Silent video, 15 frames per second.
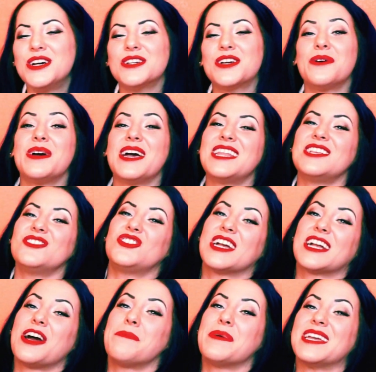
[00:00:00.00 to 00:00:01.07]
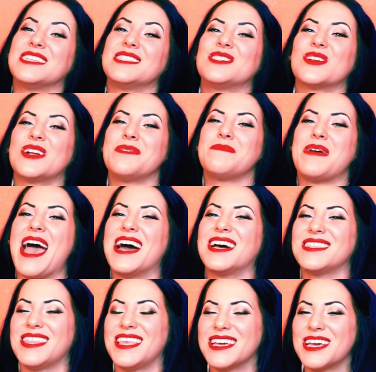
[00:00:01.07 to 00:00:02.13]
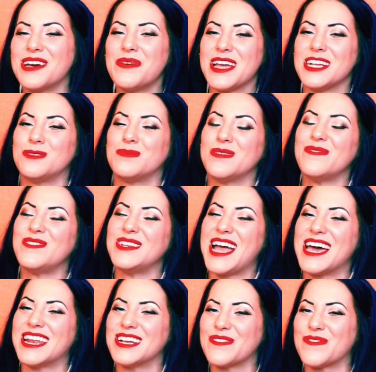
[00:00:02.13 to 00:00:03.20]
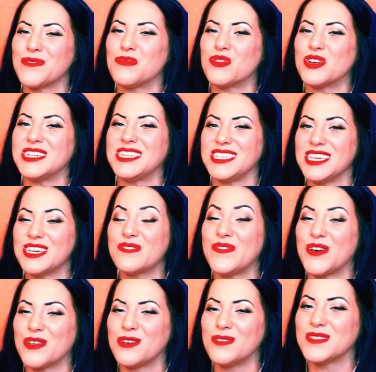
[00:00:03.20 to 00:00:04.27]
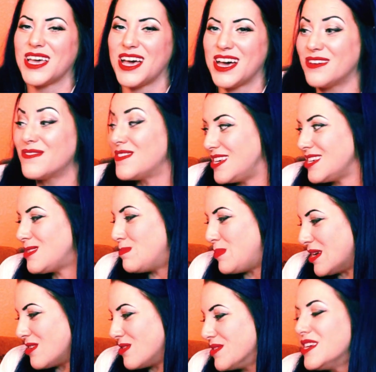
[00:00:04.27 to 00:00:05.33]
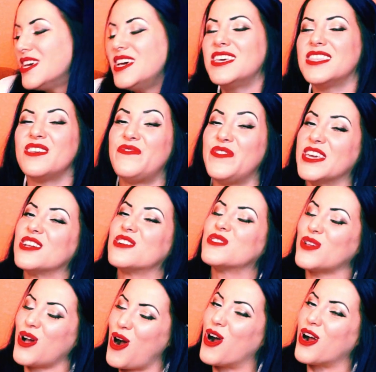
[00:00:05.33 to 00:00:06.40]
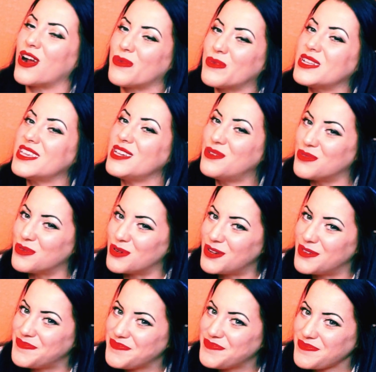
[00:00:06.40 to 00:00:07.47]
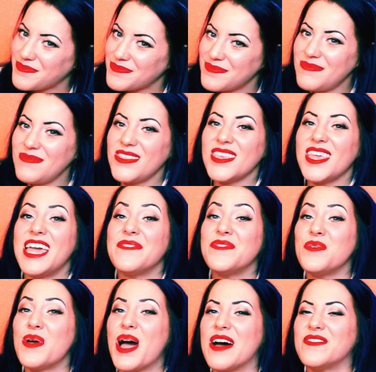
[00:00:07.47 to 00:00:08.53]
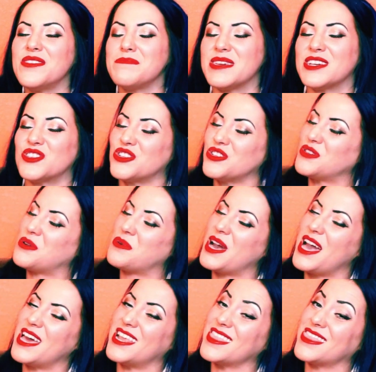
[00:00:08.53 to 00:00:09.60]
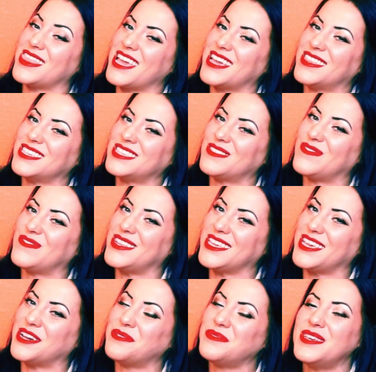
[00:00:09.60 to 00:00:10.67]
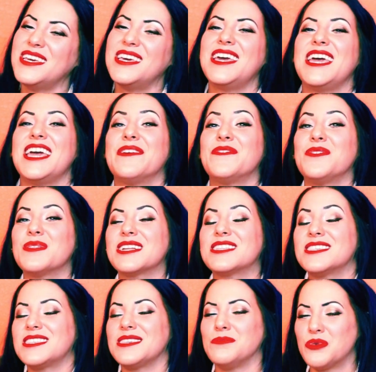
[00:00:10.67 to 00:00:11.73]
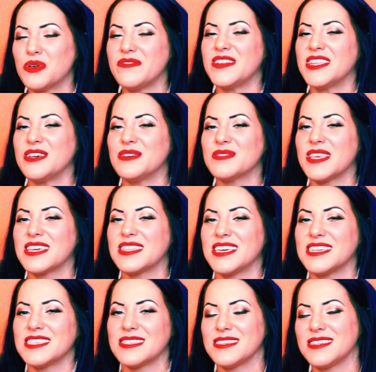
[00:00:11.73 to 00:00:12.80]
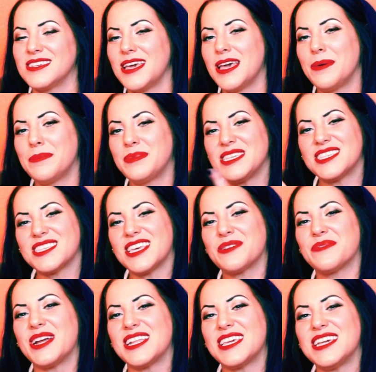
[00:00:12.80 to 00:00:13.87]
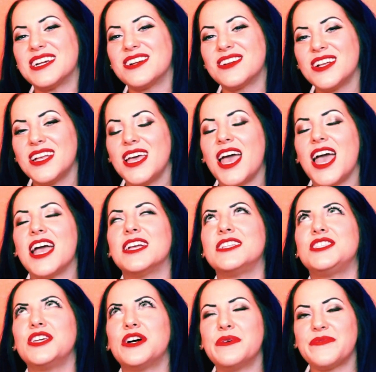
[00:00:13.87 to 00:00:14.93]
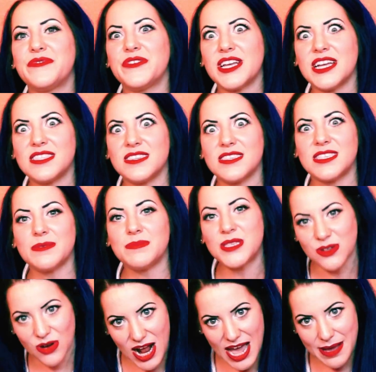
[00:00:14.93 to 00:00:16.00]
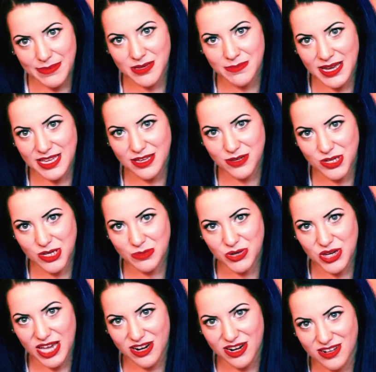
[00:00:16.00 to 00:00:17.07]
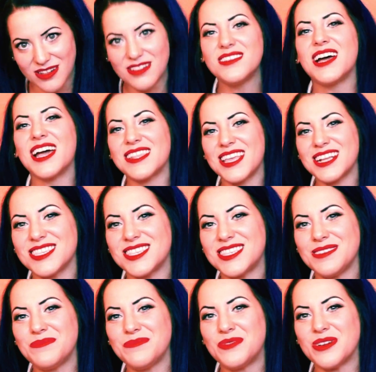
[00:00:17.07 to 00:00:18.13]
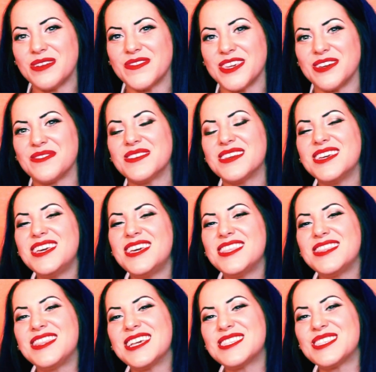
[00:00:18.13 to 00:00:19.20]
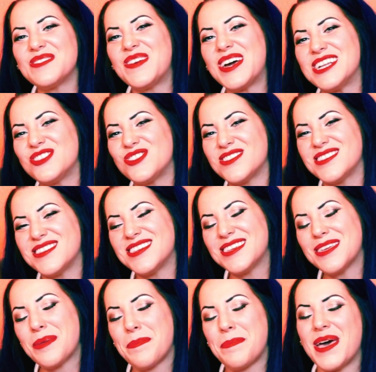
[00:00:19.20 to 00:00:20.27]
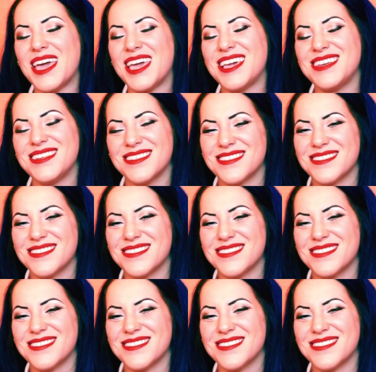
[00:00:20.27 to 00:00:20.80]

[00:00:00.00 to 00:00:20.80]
Go ahead and check out my Instagram at LEGO HP Fanatic for more detailed photos of this build. The figures are really cool. If you haven't, make sure you go ahead and like this video. If you'd like to see more videos like this, please click right here. And don't forget to subscribe to my YouTube channel. I'd see more of you. Thanks so much. Bye.